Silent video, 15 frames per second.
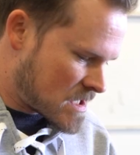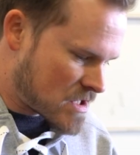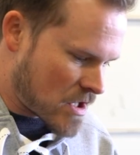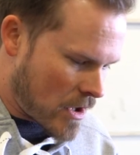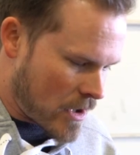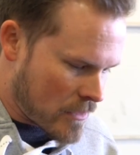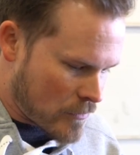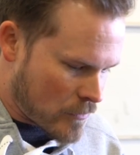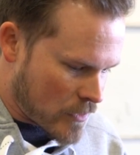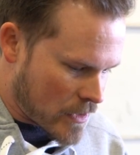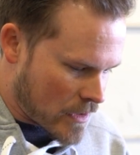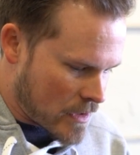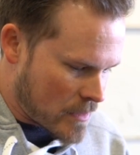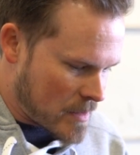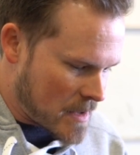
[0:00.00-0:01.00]
start, we're
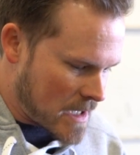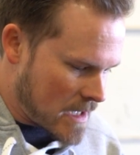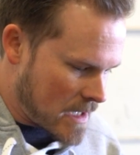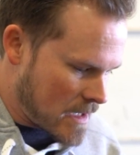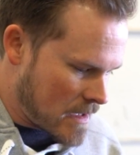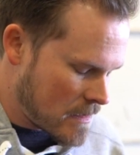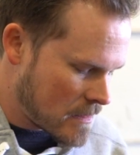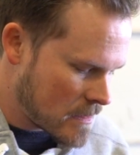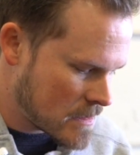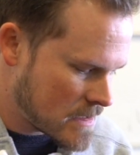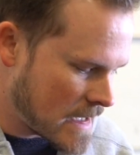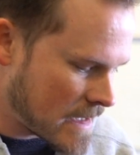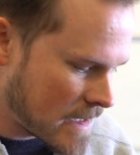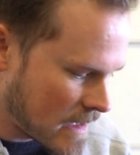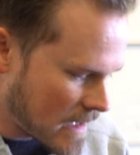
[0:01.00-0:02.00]
going to be
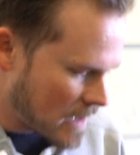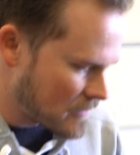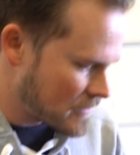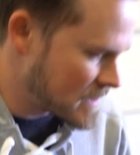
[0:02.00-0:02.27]
taking out